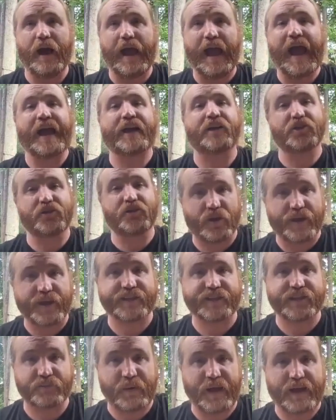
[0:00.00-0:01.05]
extra
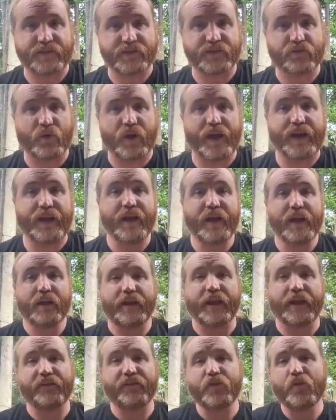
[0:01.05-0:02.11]
expense, right?
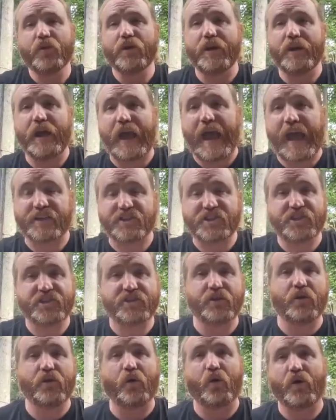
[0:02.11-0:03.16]
Like if you were to
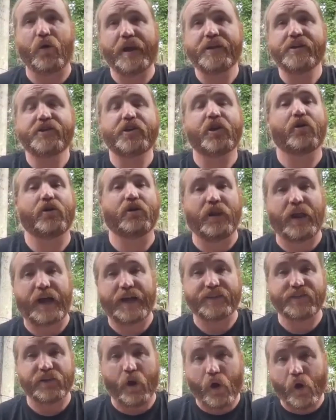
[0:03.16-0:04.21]
or
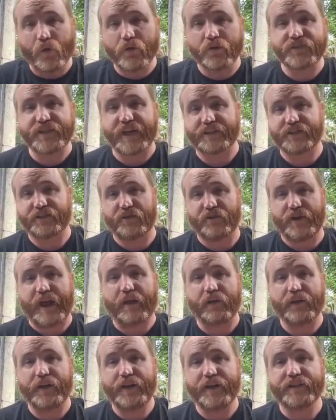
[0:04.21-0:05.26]
internalize all those
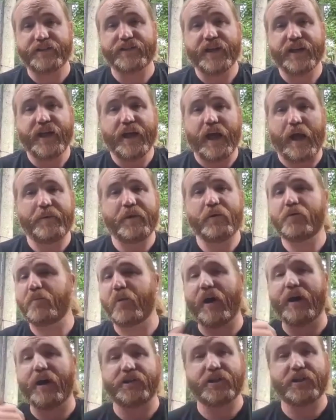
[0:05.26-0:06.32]
externalities, I mean, it would
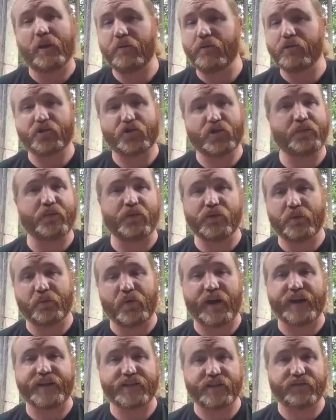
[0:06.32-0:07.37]
probably double, triple the
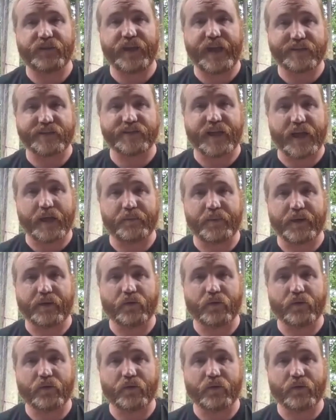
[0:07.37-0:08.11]
price of landscaping,